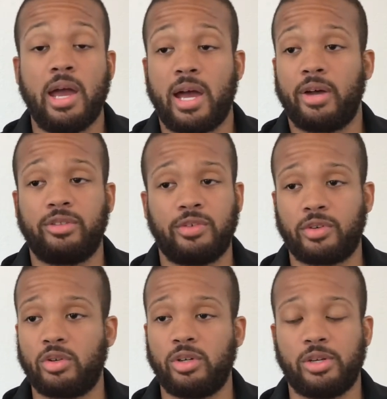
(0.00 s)
how
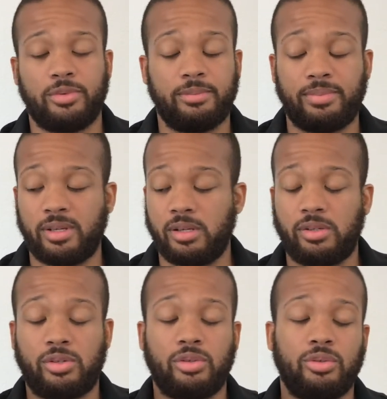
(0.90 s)
difficult it would be
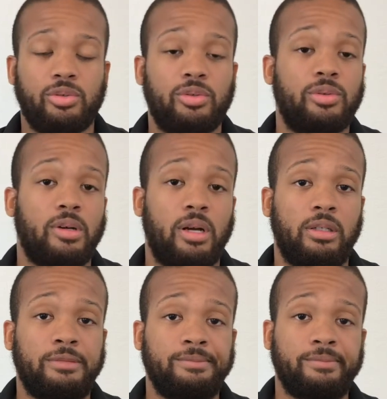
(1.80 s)

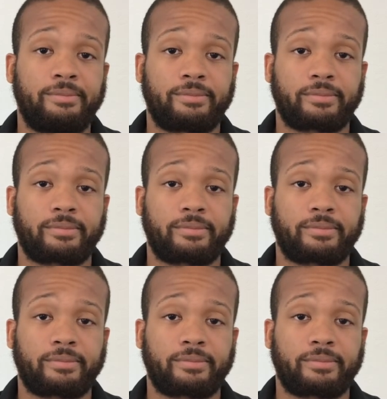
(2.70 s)
to,